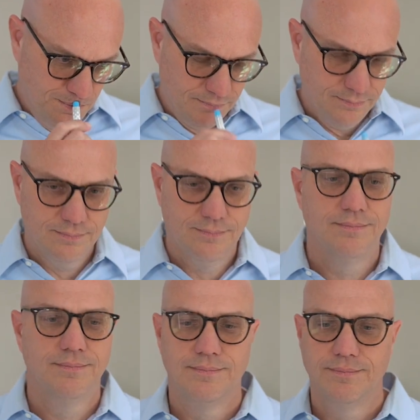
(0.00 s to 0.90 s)

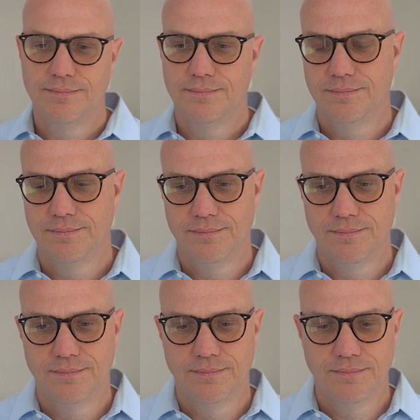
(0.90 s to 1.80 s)

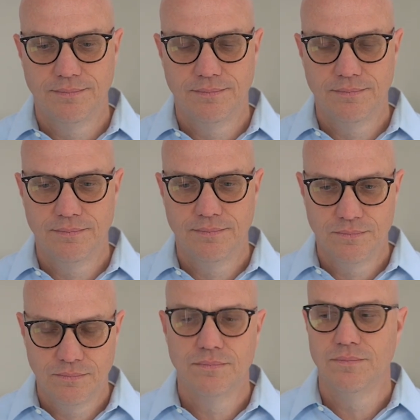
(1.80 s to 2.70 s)

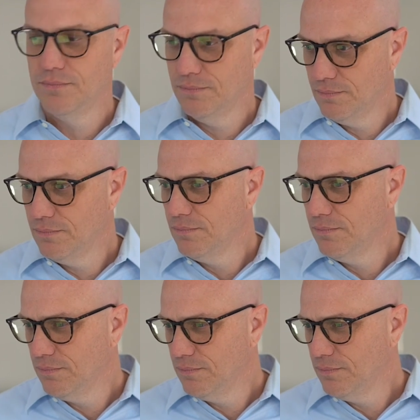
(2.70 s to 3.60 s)

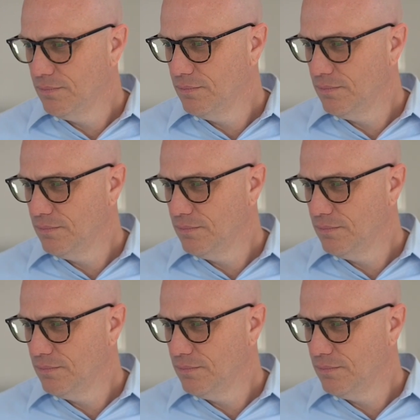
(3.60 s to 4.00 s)
[no speech]